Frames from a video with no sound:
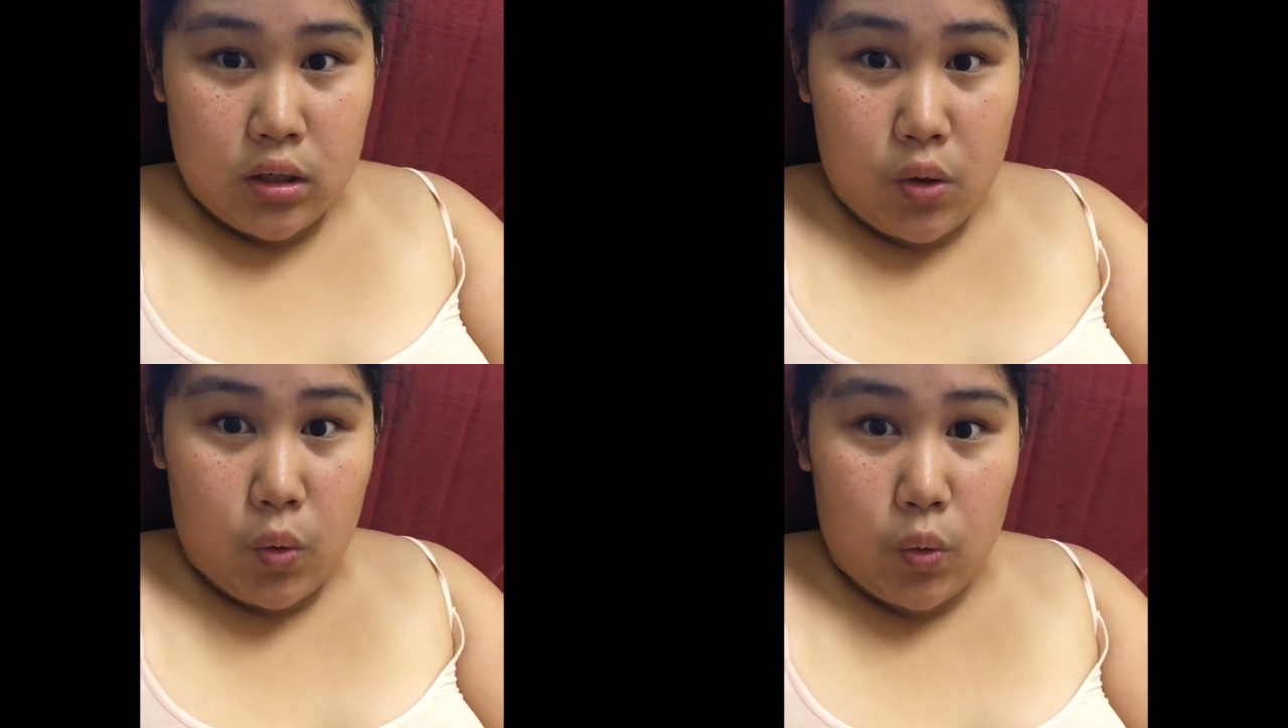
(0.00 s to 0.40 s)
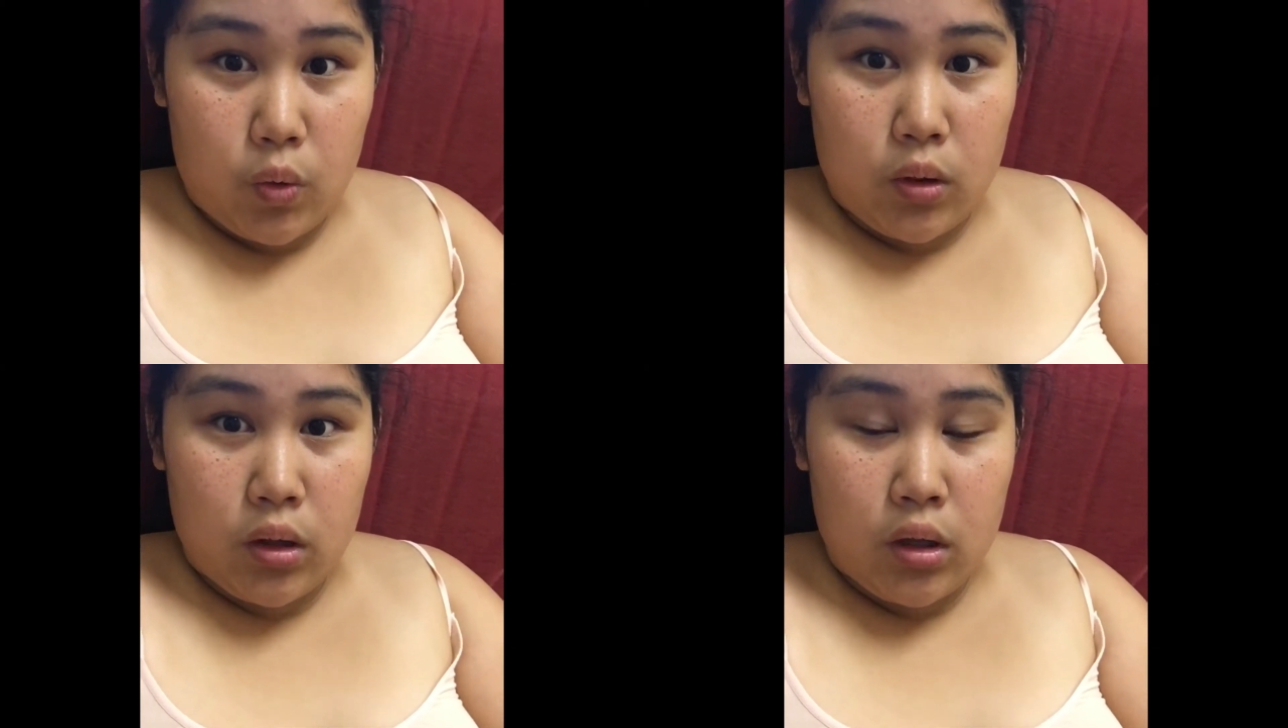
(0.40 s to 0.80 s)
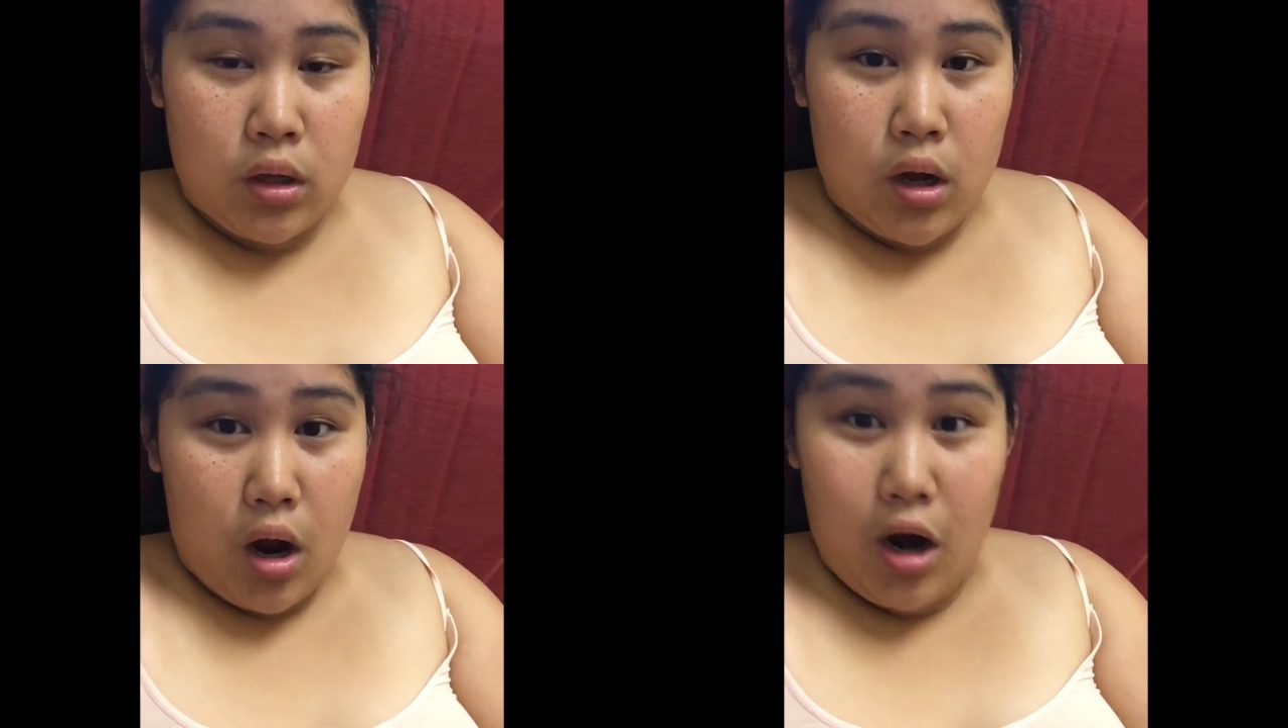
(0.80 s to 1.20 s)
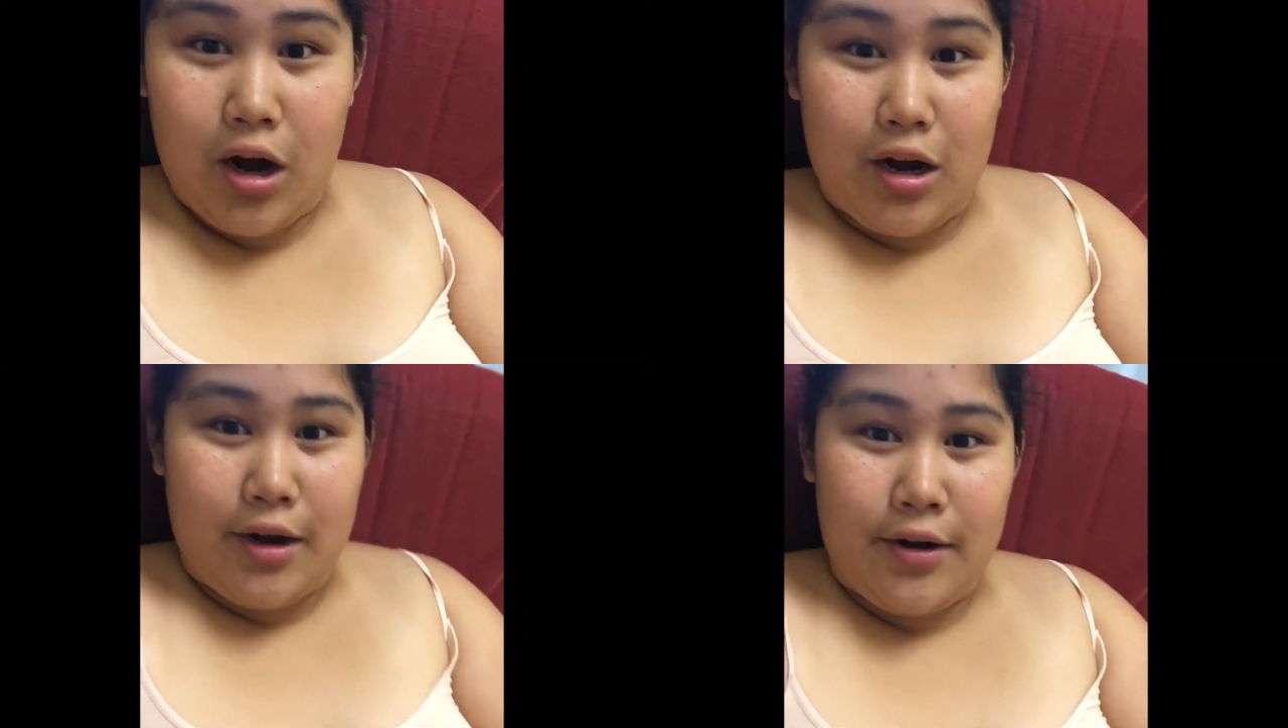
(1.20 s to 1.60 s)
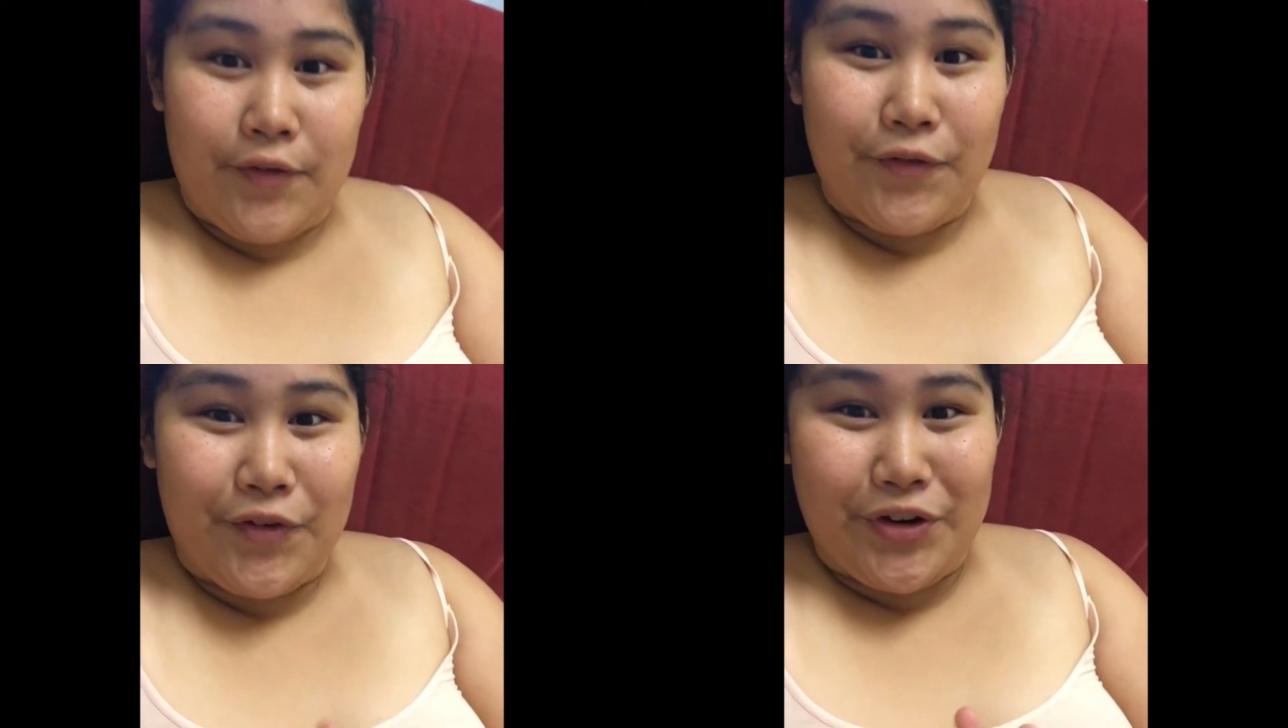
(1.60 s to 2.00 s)
whole hour
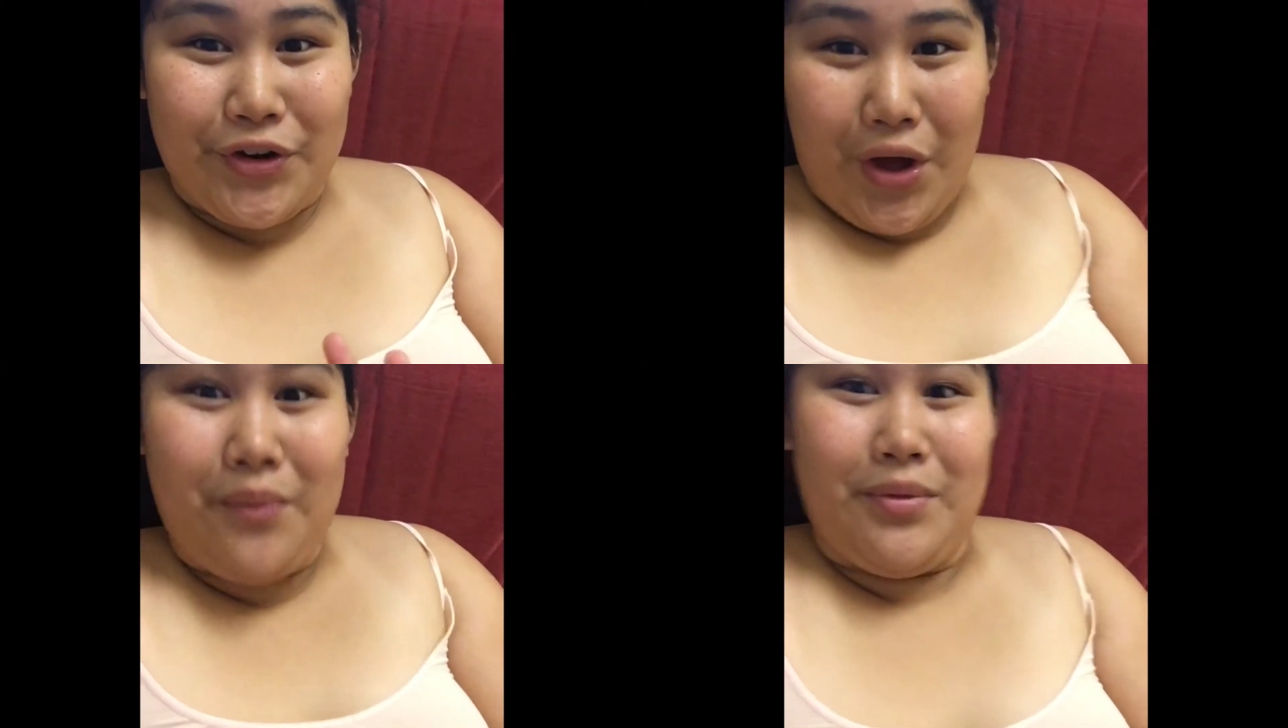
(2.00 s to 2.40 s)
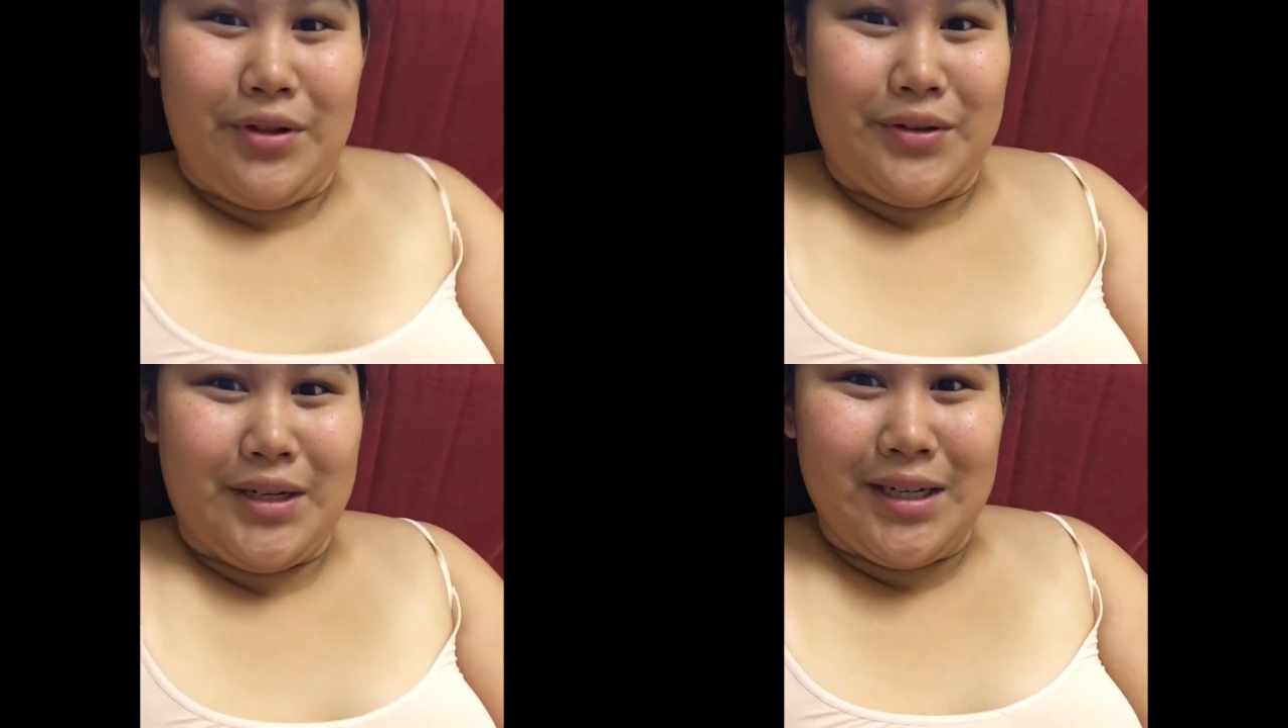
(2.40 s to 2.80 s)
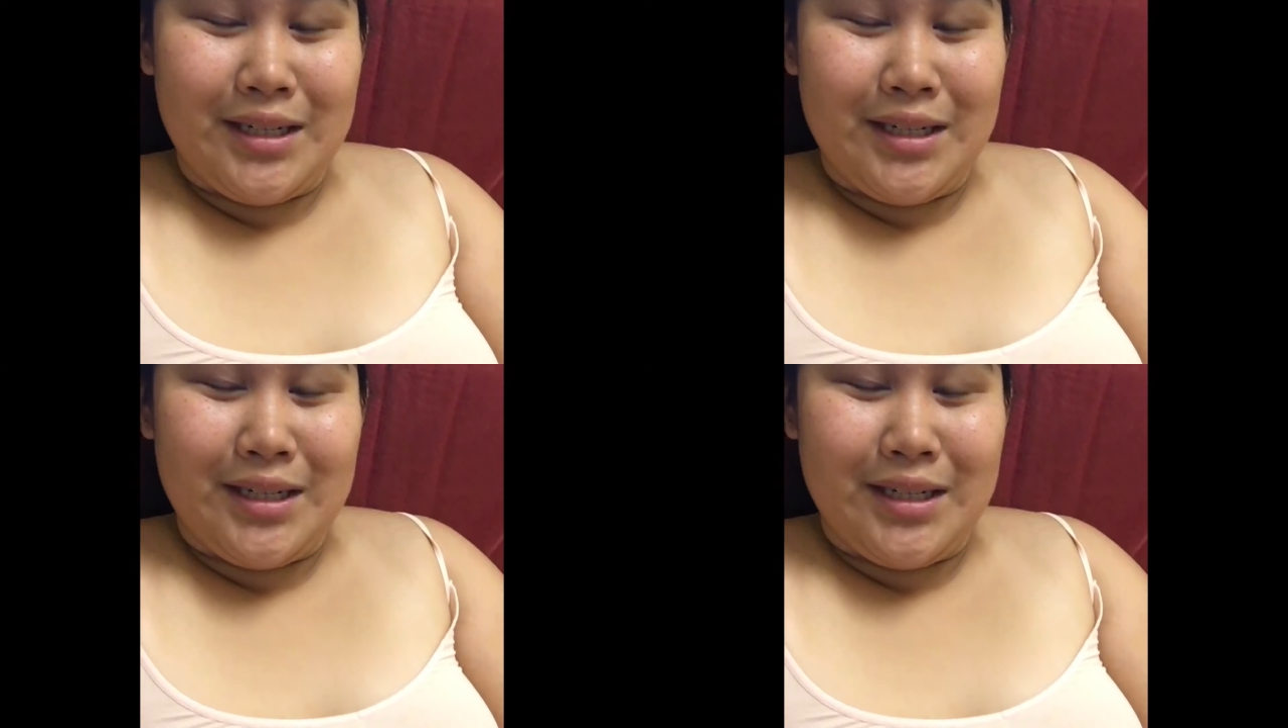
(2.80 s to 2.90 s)
for to upload.